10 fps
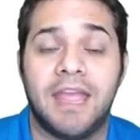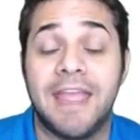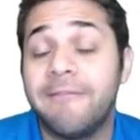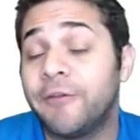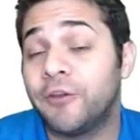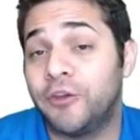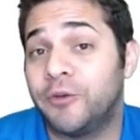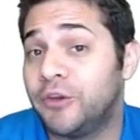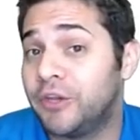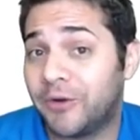If you
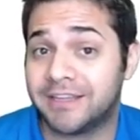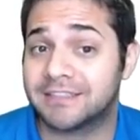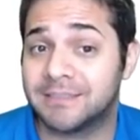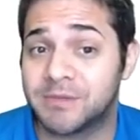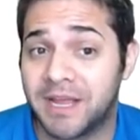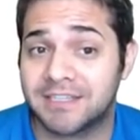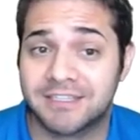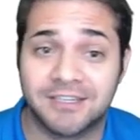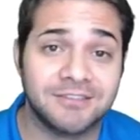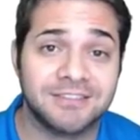do, do you know any sleeper
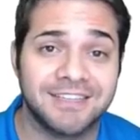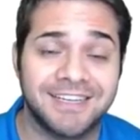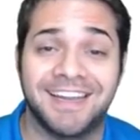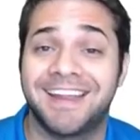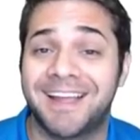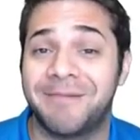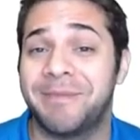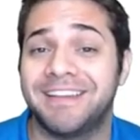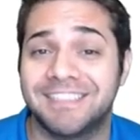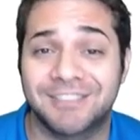masternodes? Come to
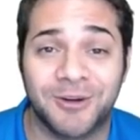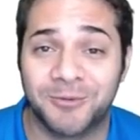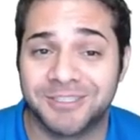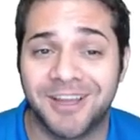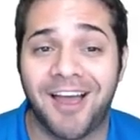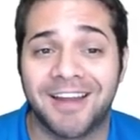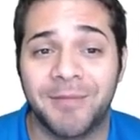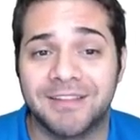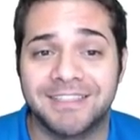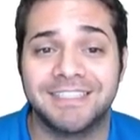my Discord. We're talking
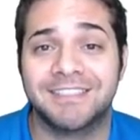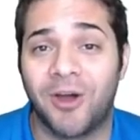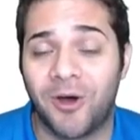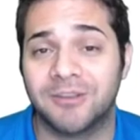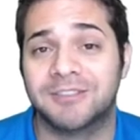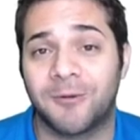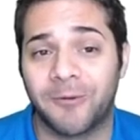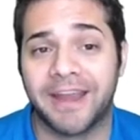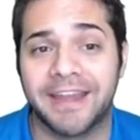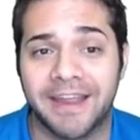about this also
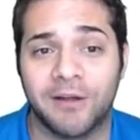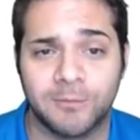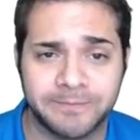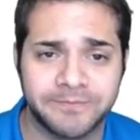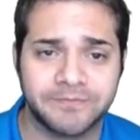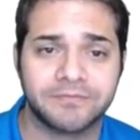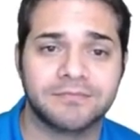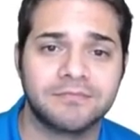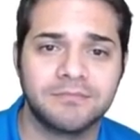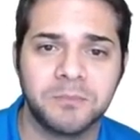right now.
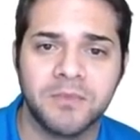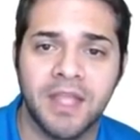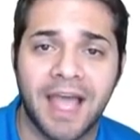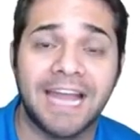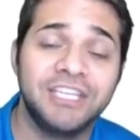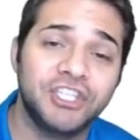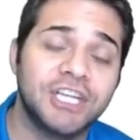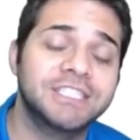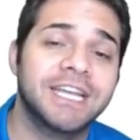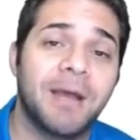I
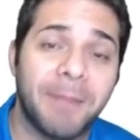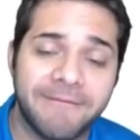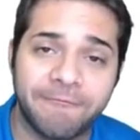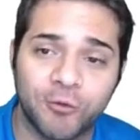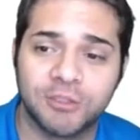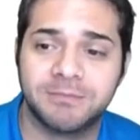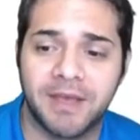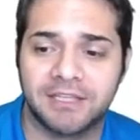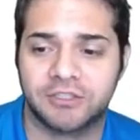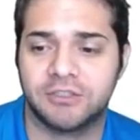just set up my first
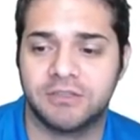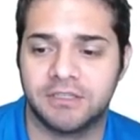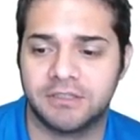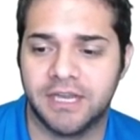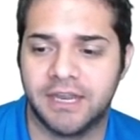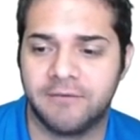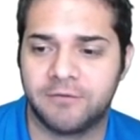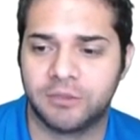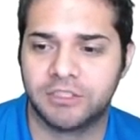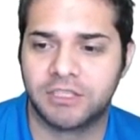masternode the other day
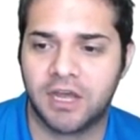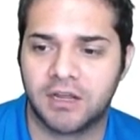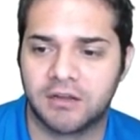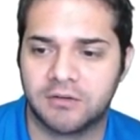for Saga